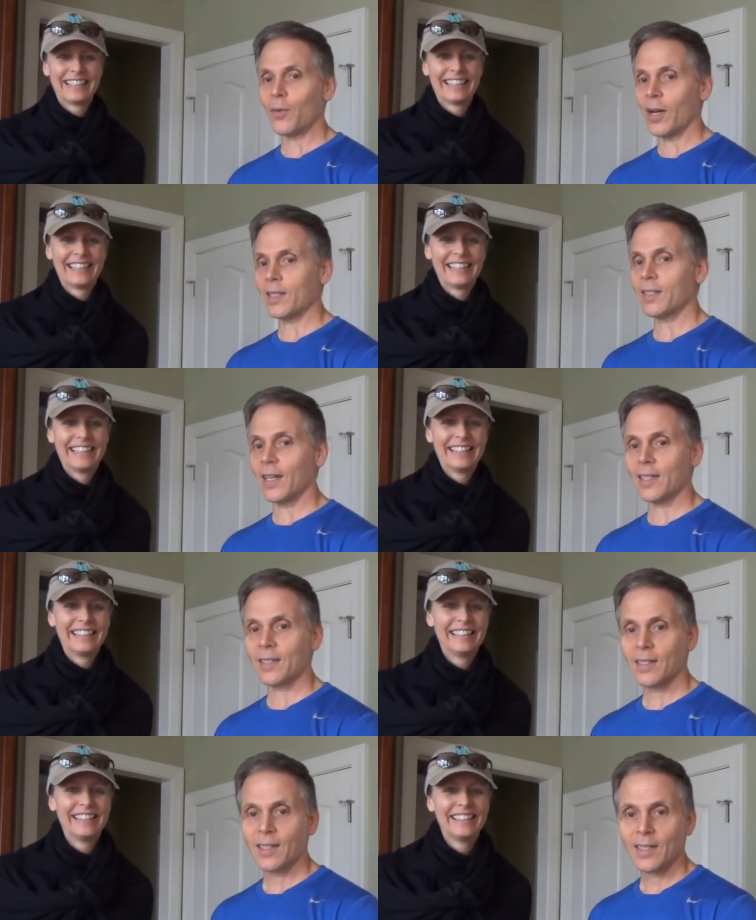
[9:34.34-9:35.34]
Speaker 1: pressed.
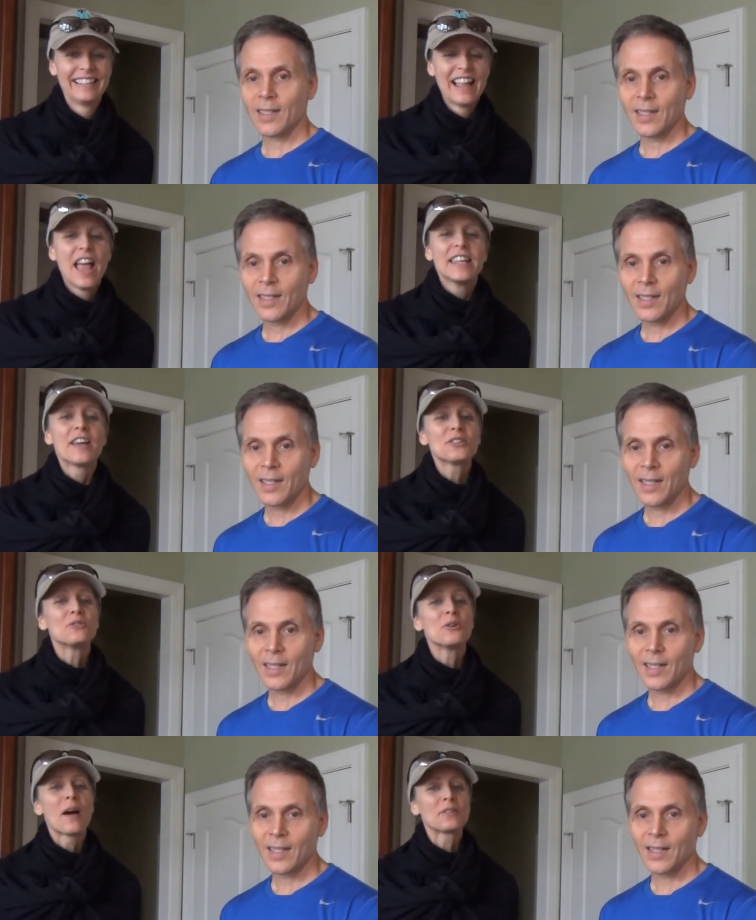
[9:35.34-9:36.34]
Yes.
Speaker 2: Yes,
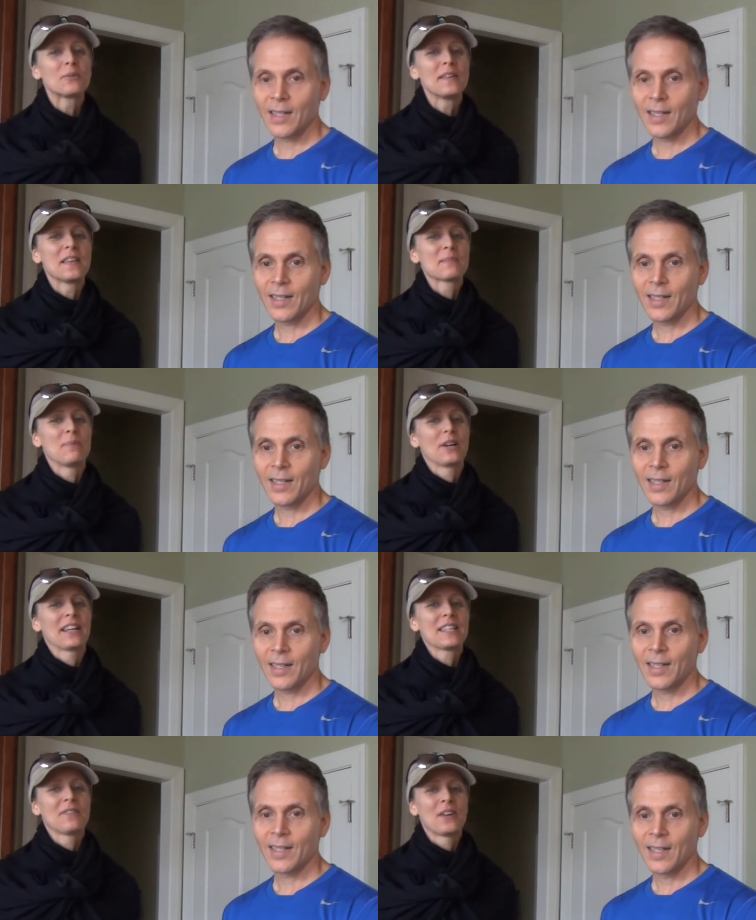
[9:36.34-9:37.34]
you do have to read this
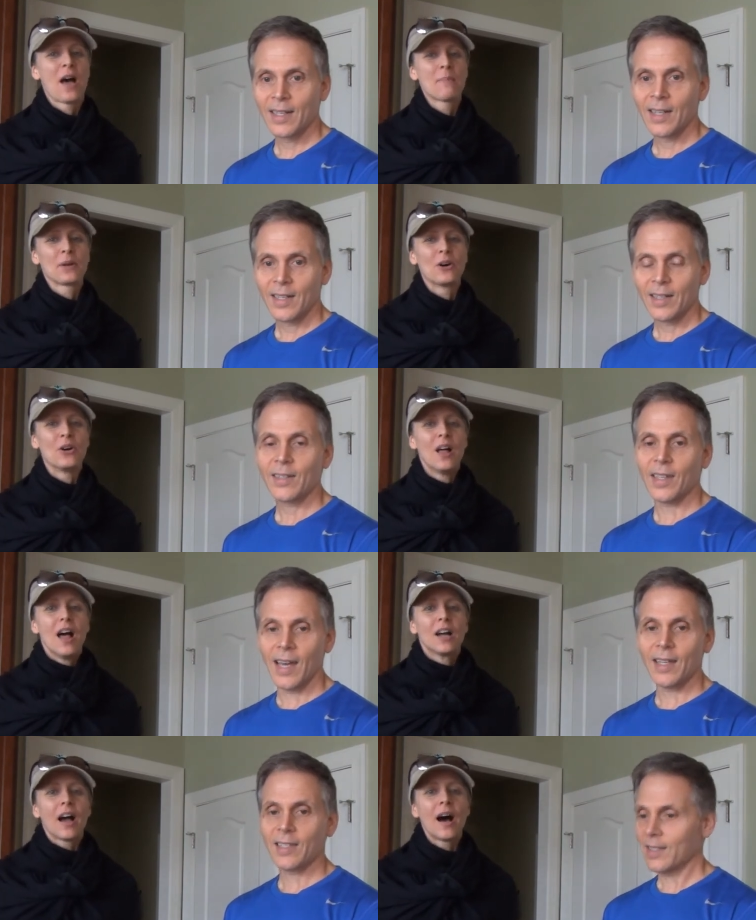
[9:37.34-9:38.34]
book. It's phenomenal.
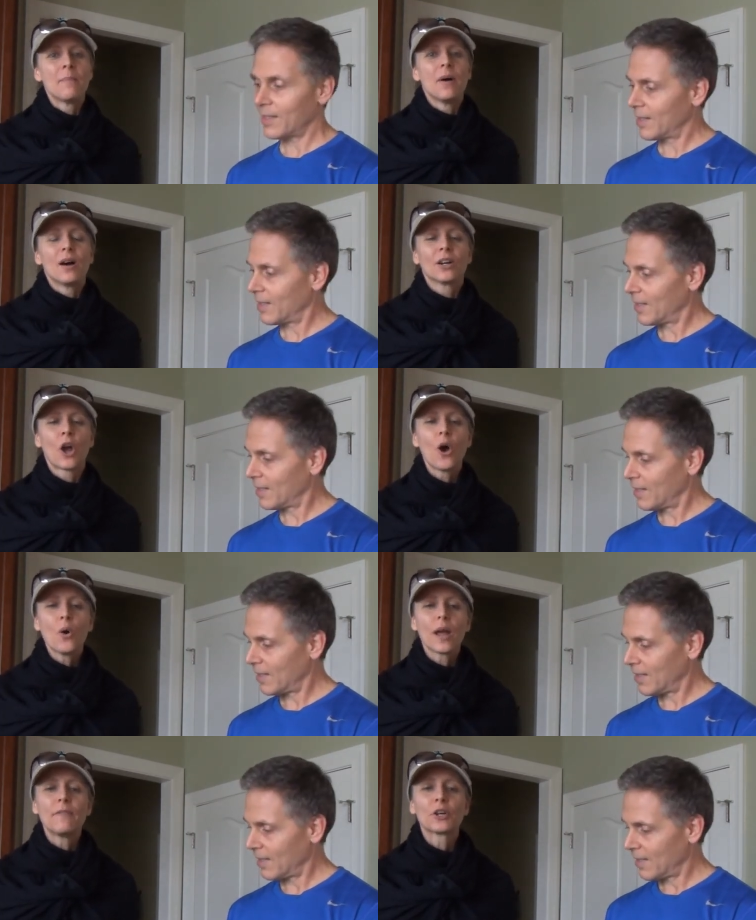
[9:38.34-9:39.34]
Yes. Um,
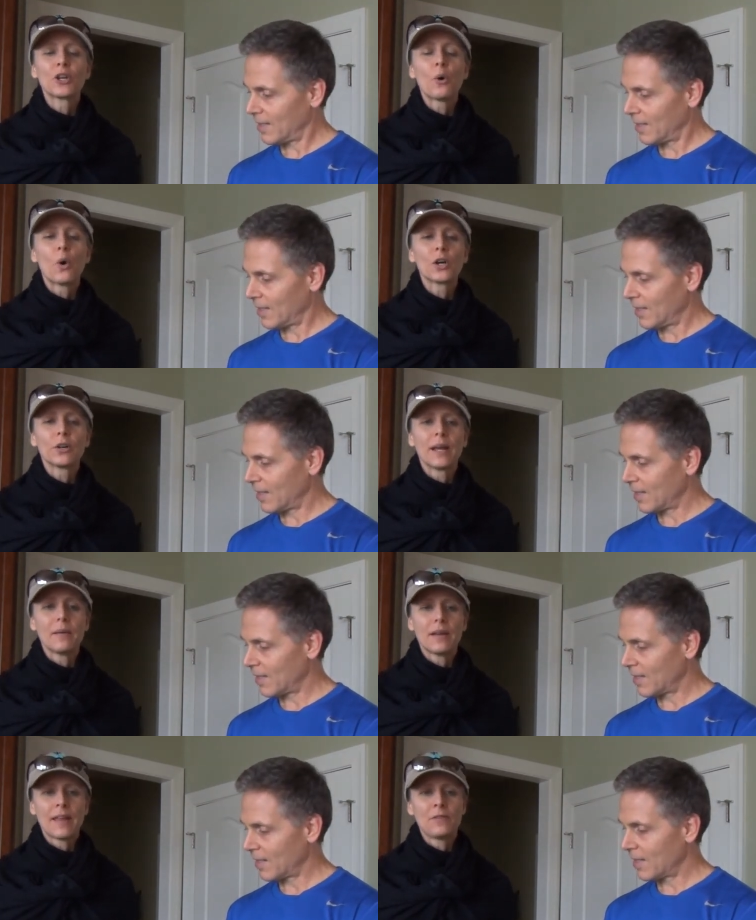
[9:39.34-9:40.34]
go if you're going to order
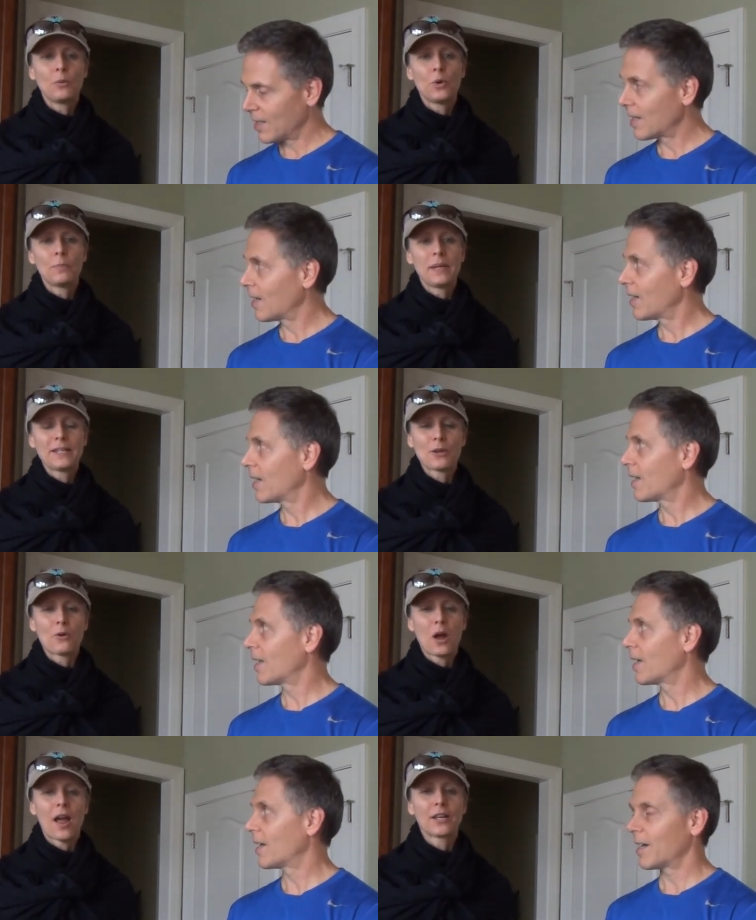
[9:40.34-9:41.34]
it. If you would be
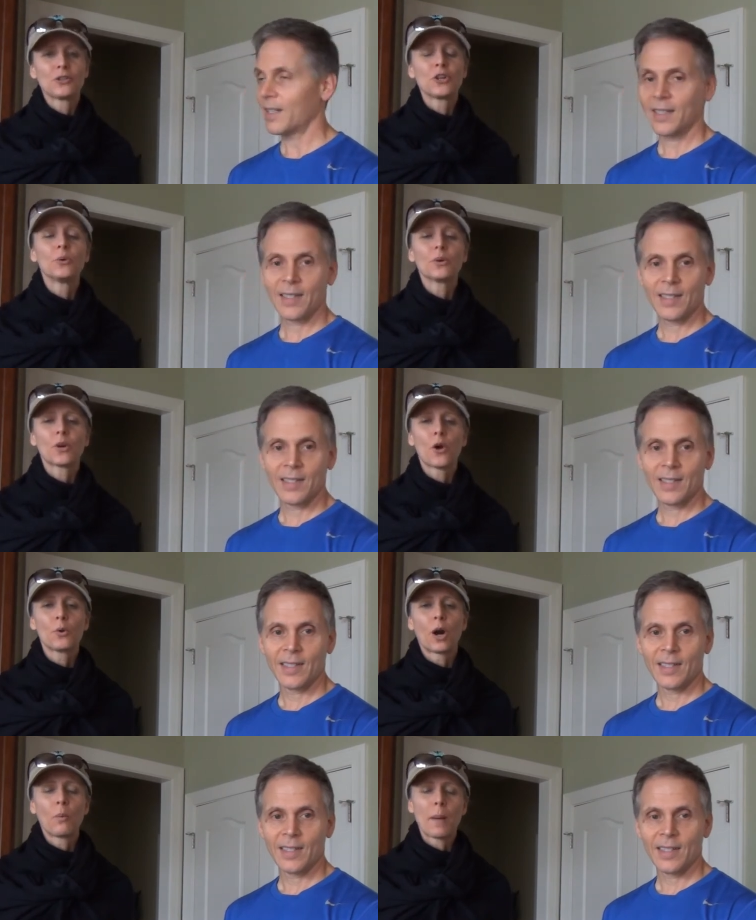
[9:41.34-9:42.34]
so kind, do go
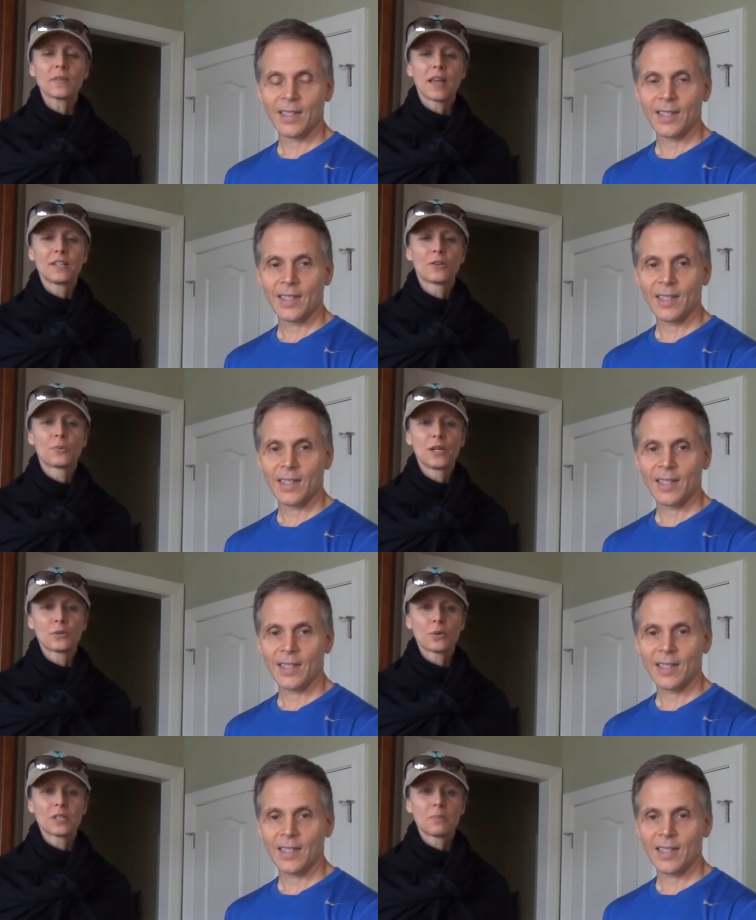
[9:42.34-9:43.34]
to our website to the
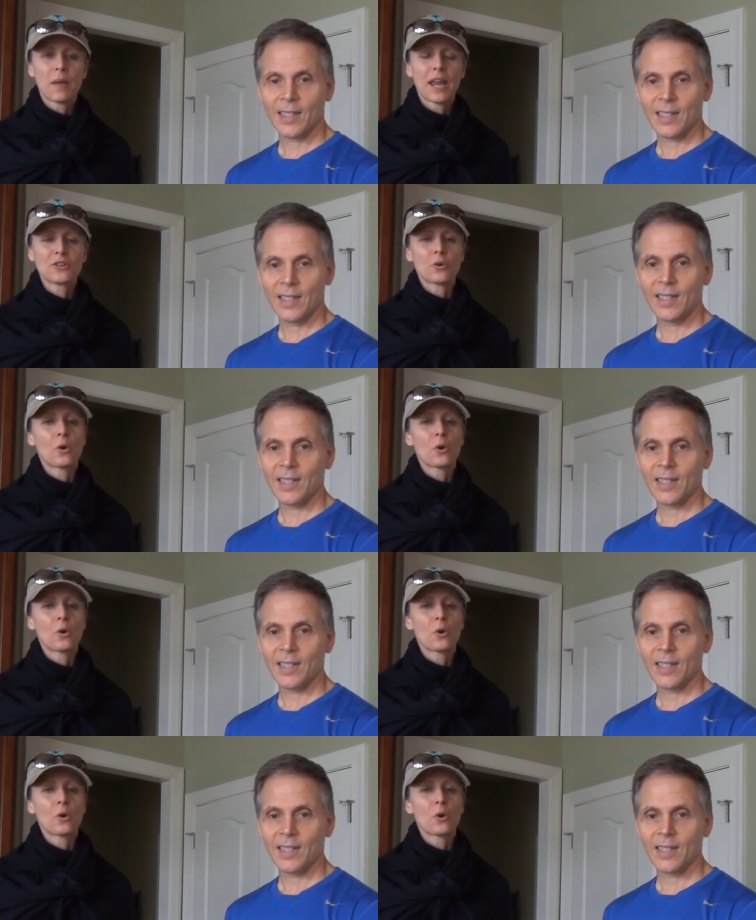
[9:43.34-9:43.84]
resources page and